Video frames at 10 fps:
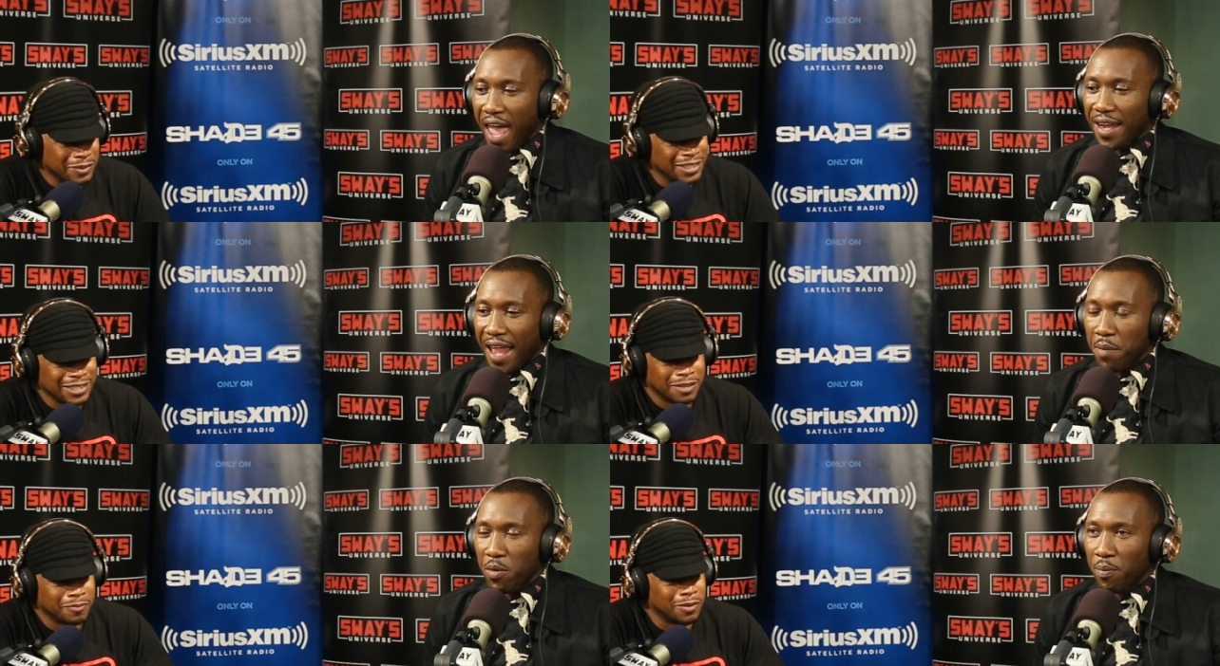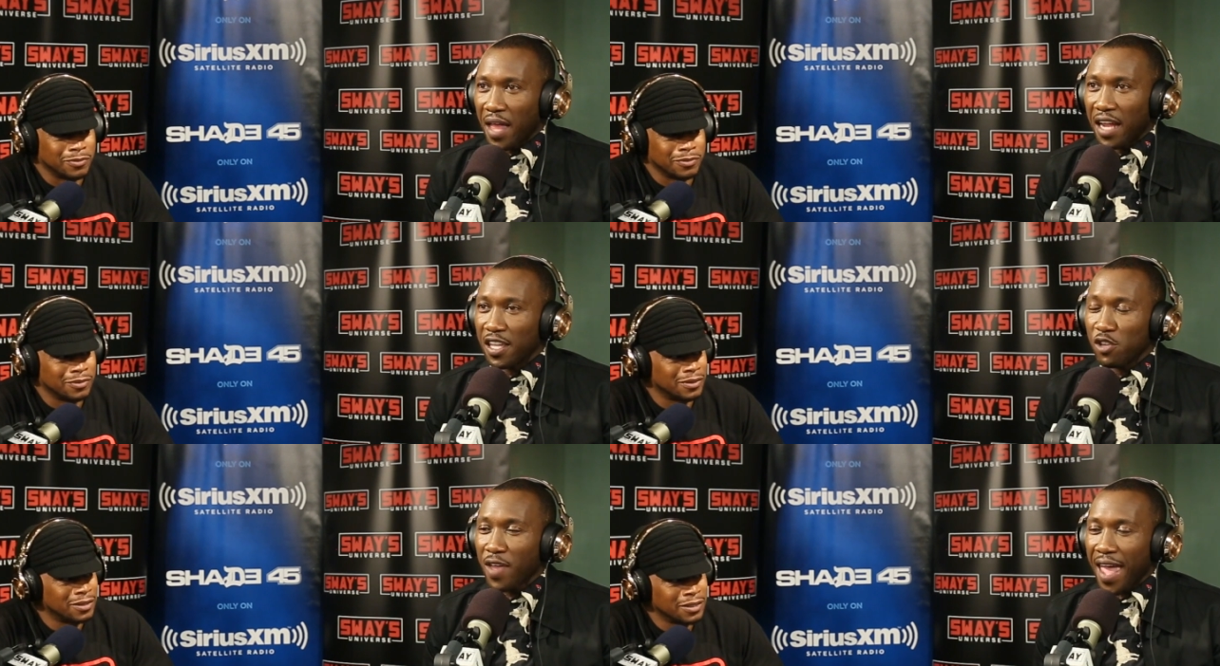Speaker 1: can't name them.
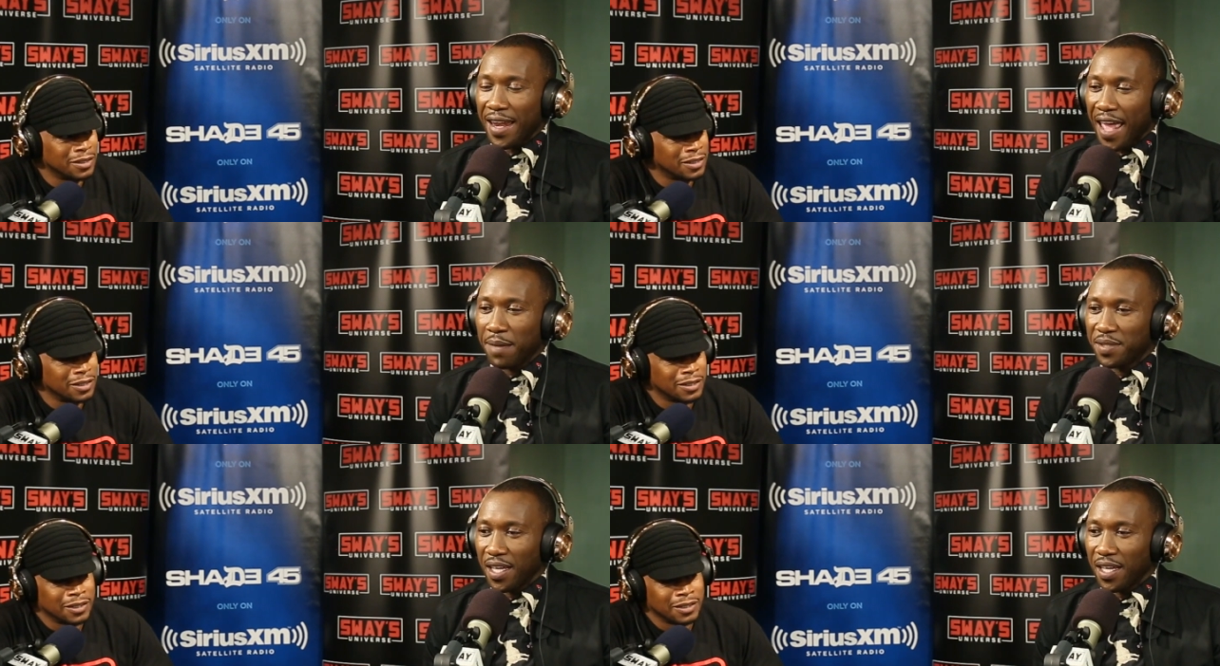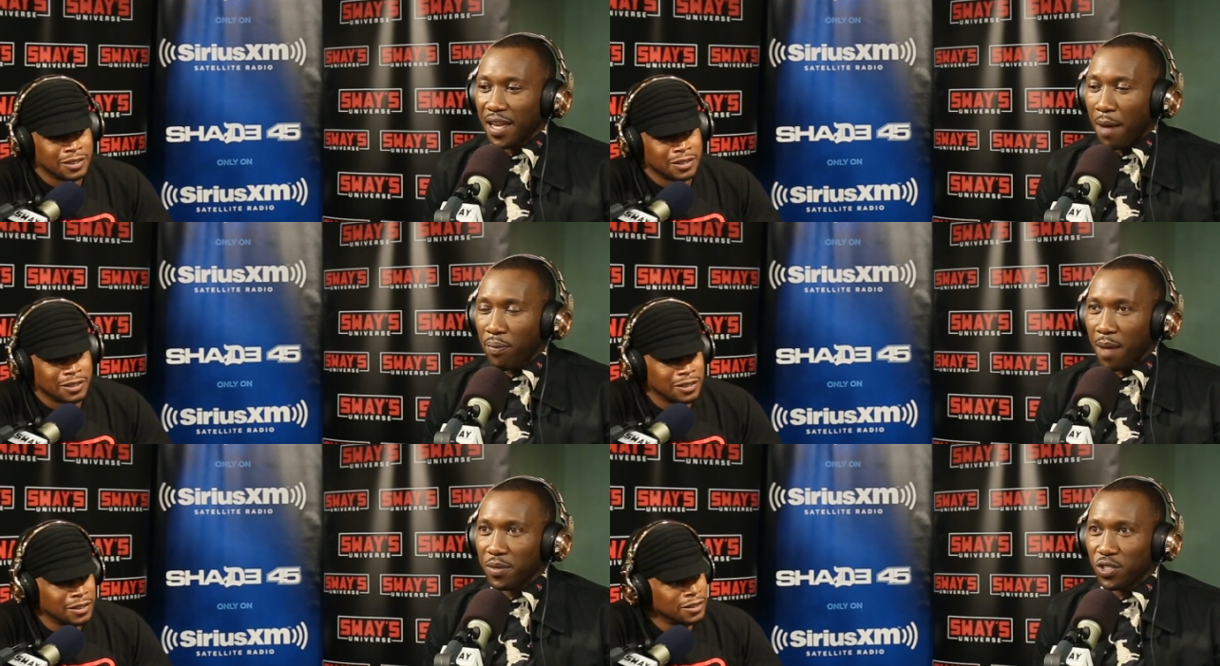You can't name 10. I
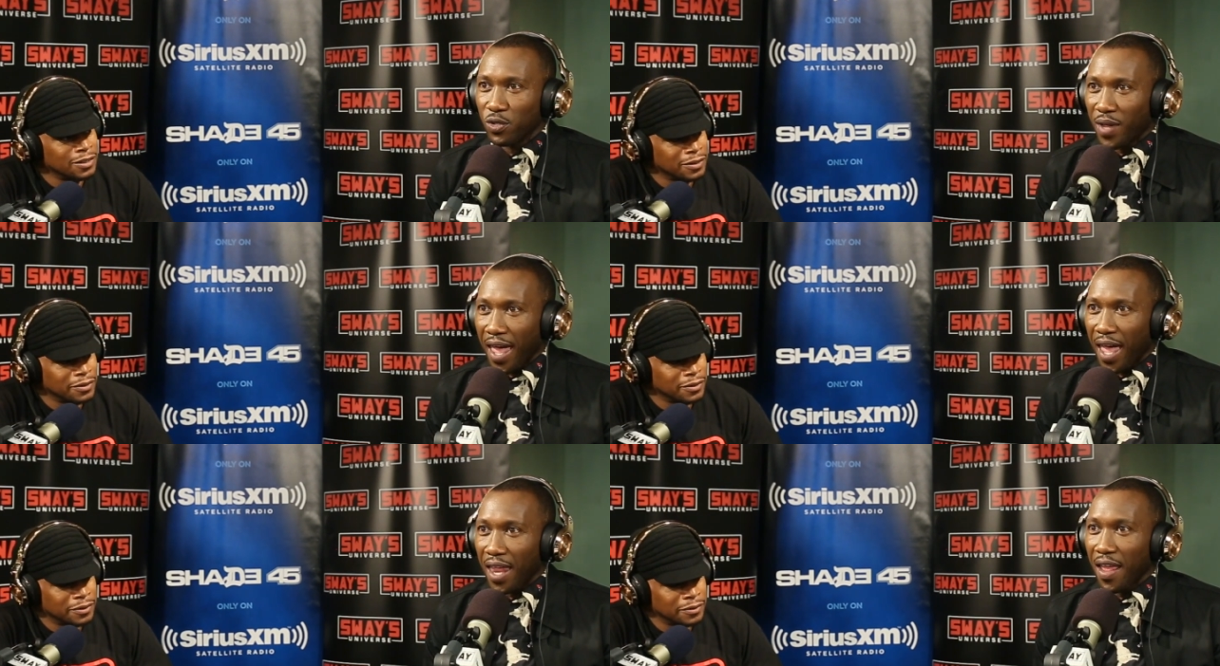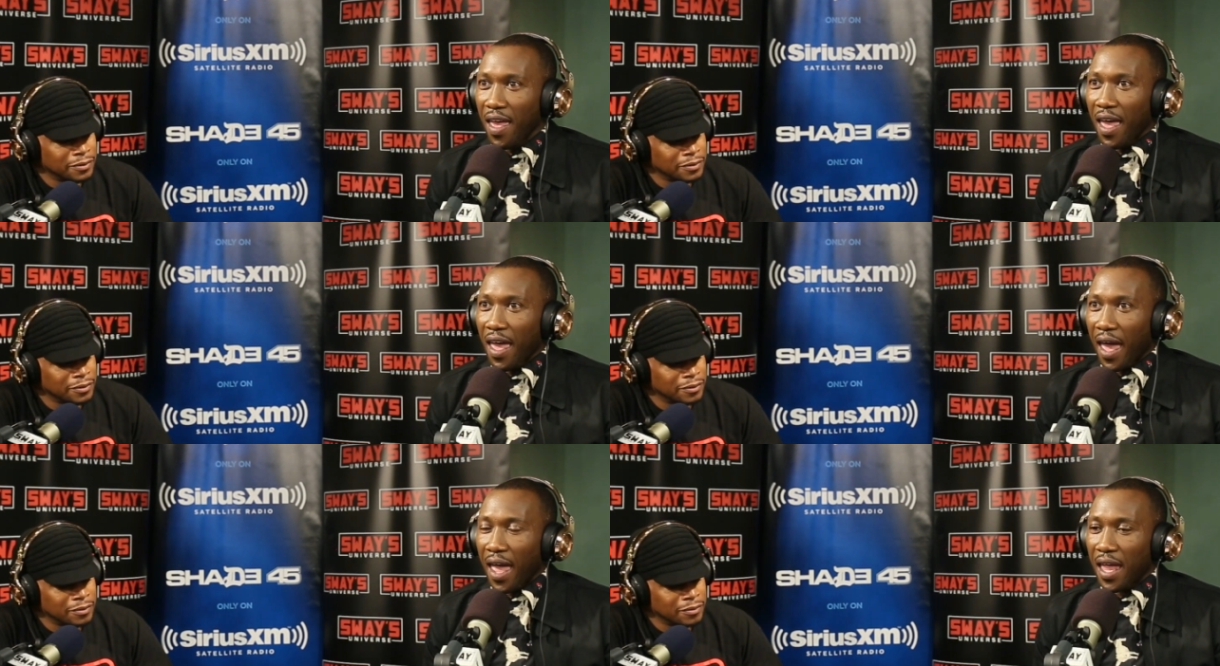promise you, you can't.
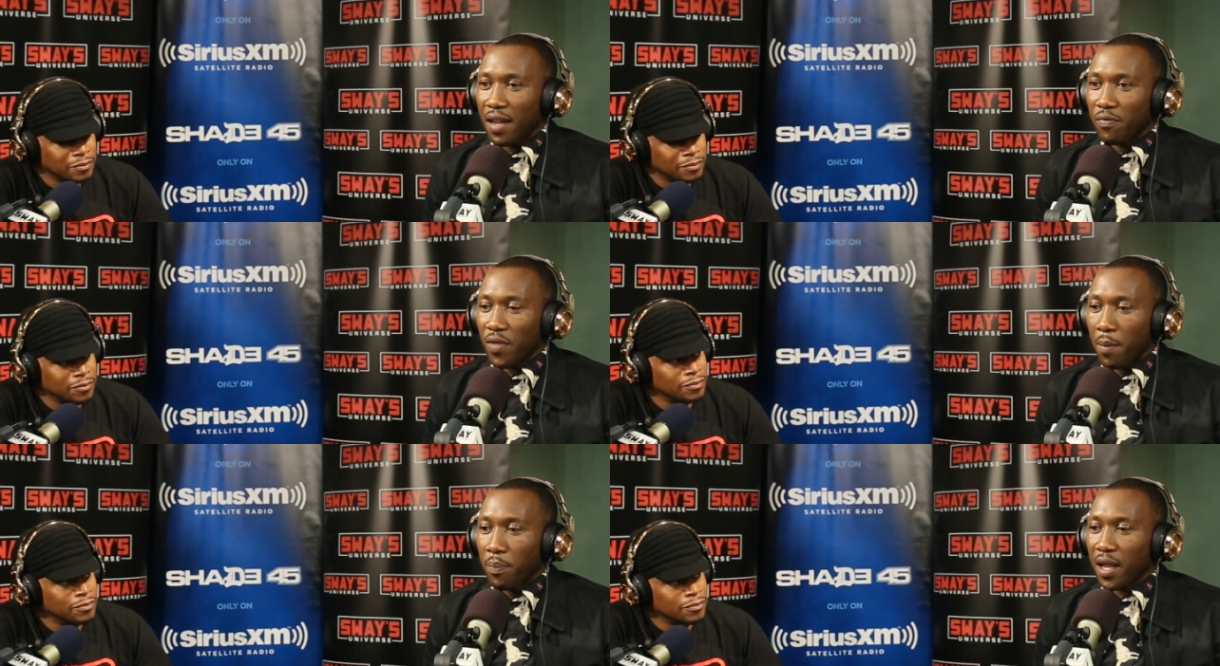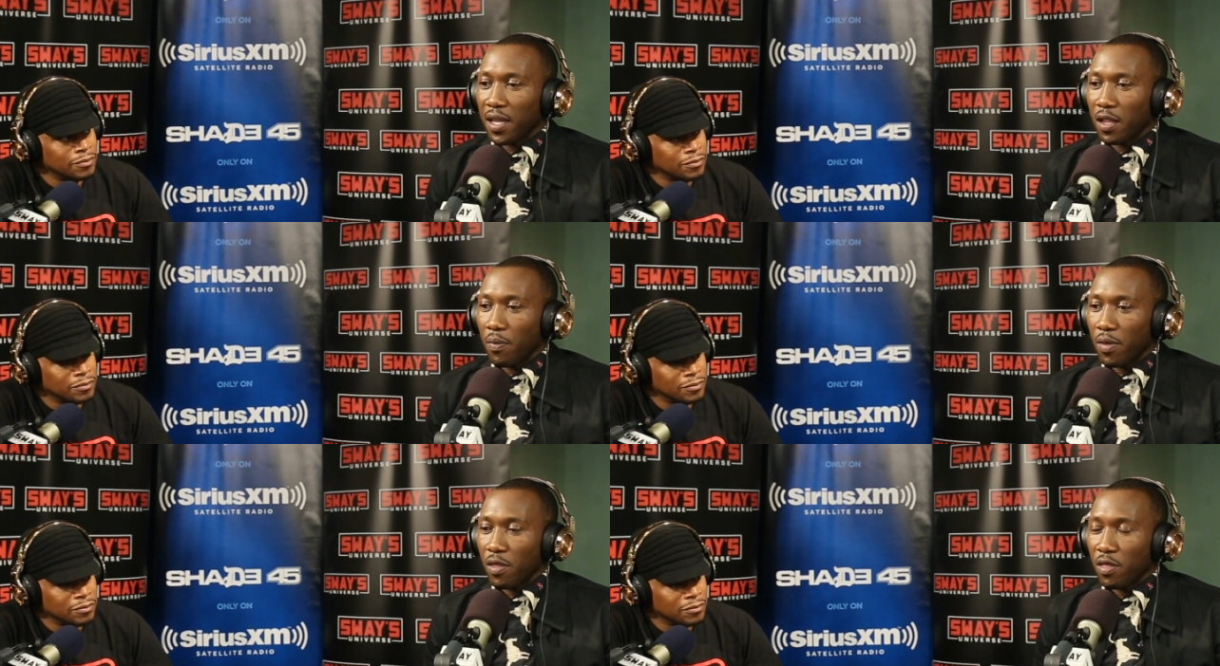But
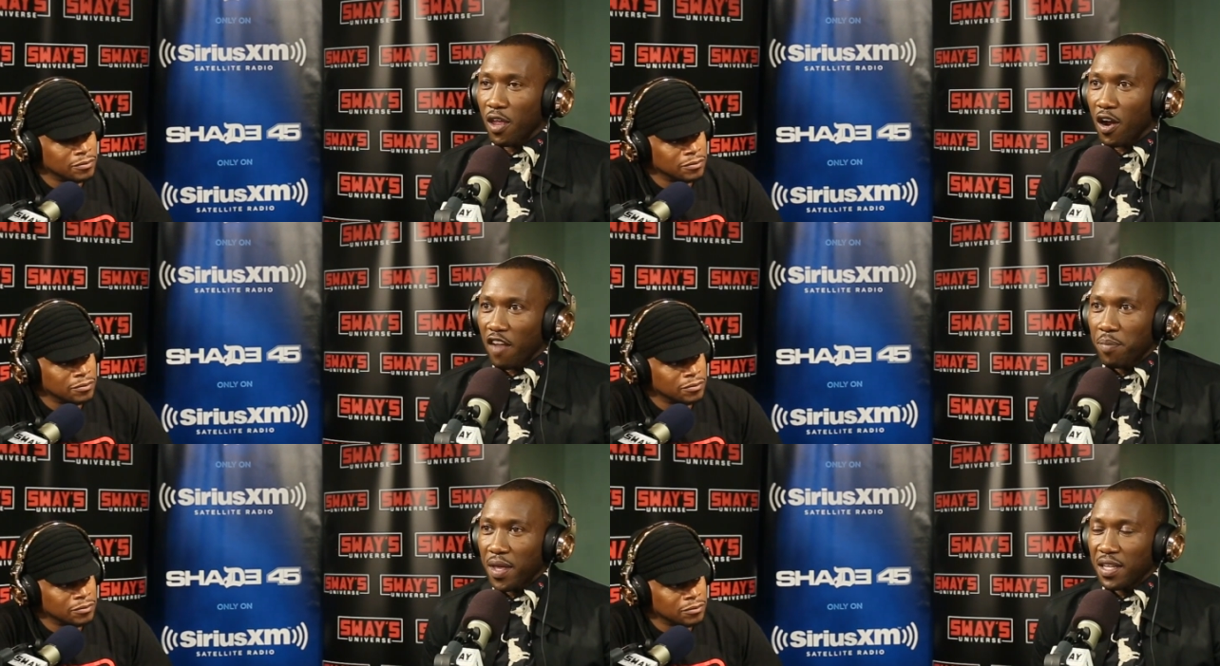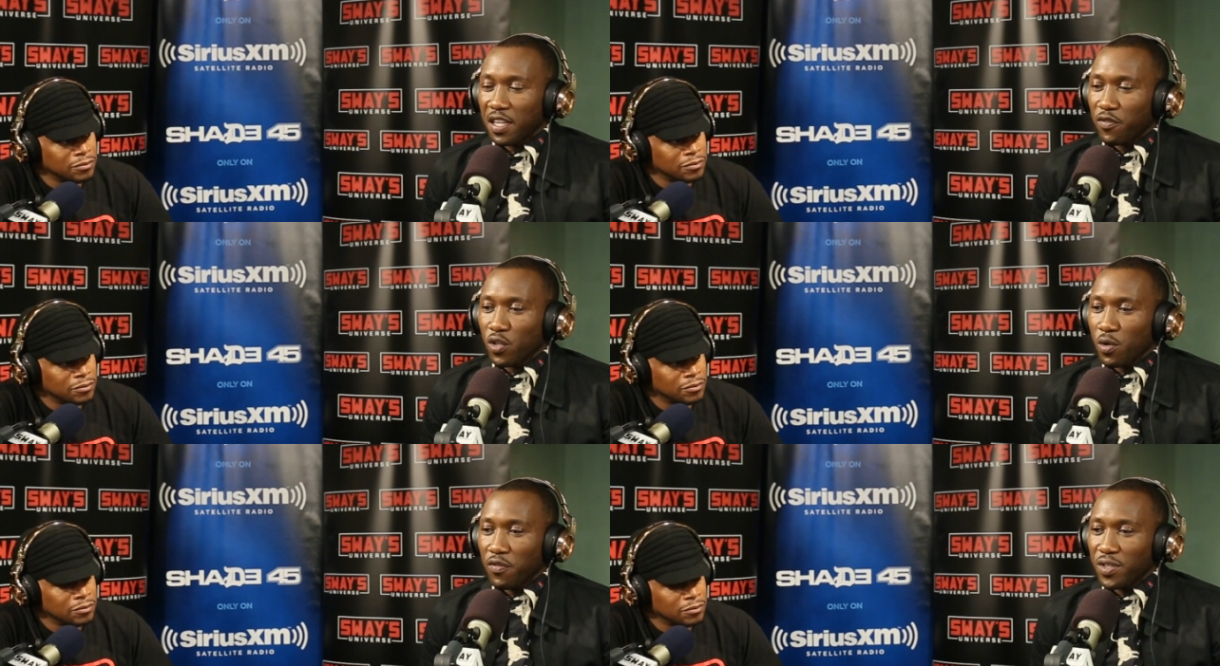there have been,
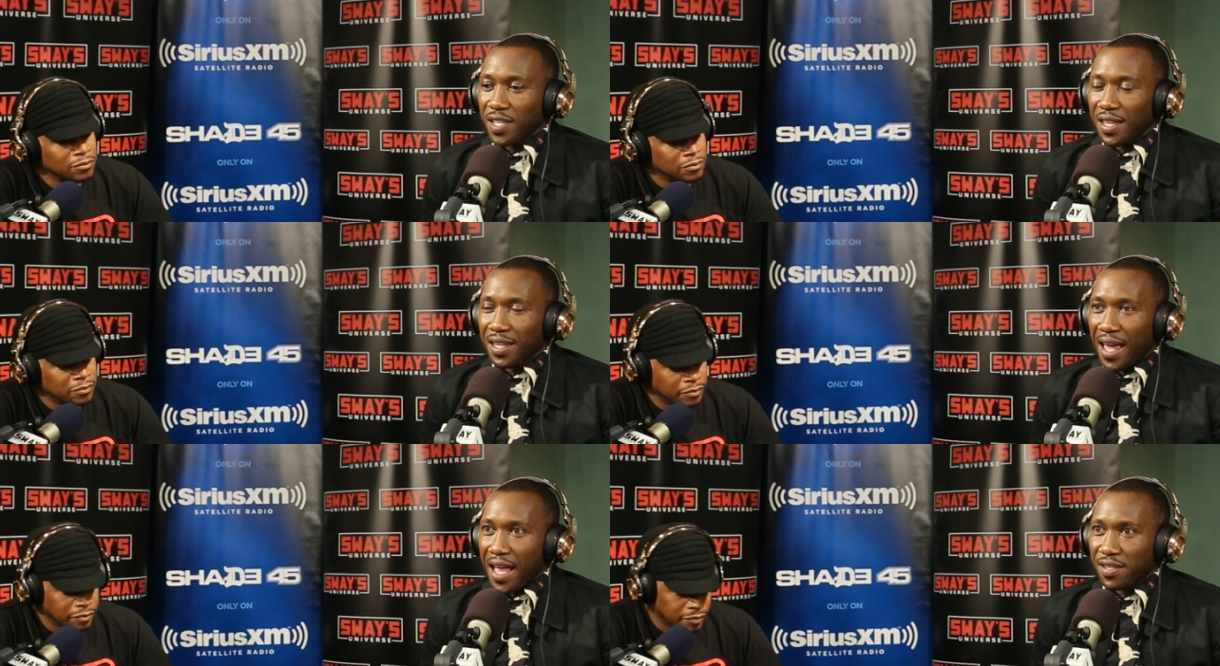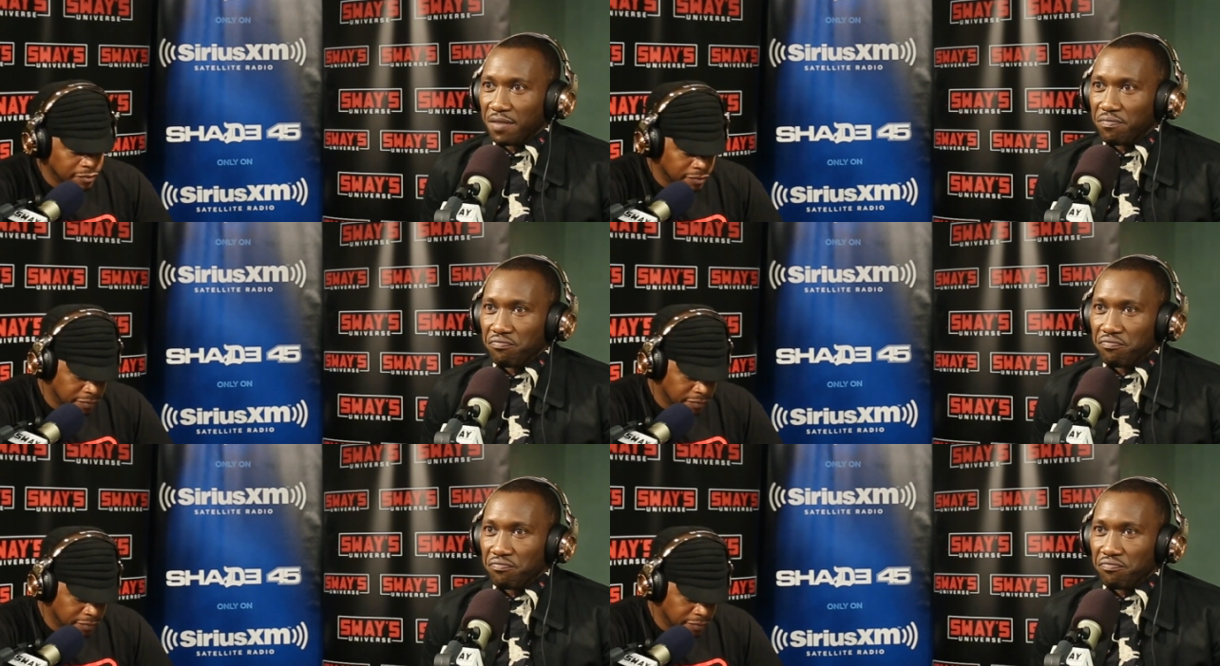so if you say the last